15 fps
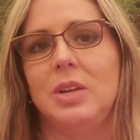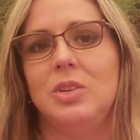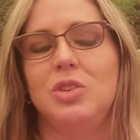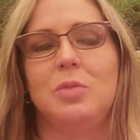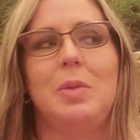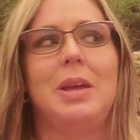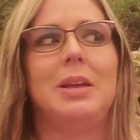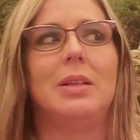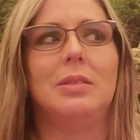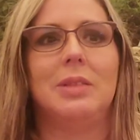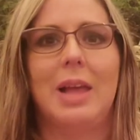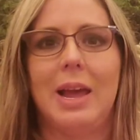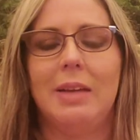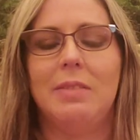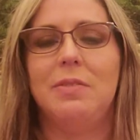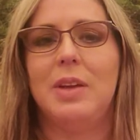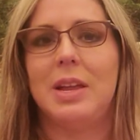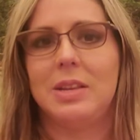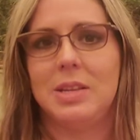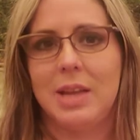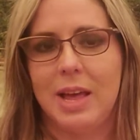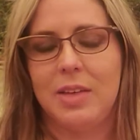to make life
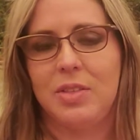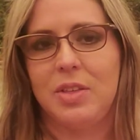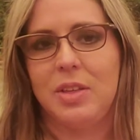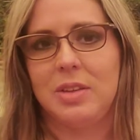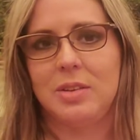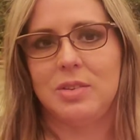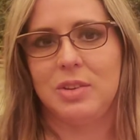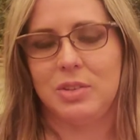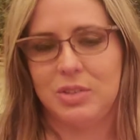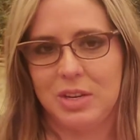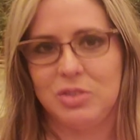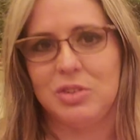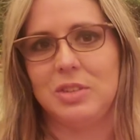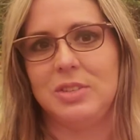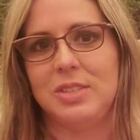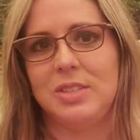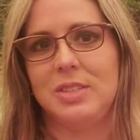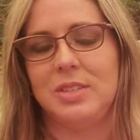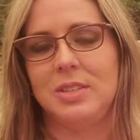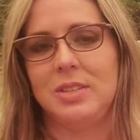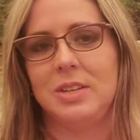and death decisions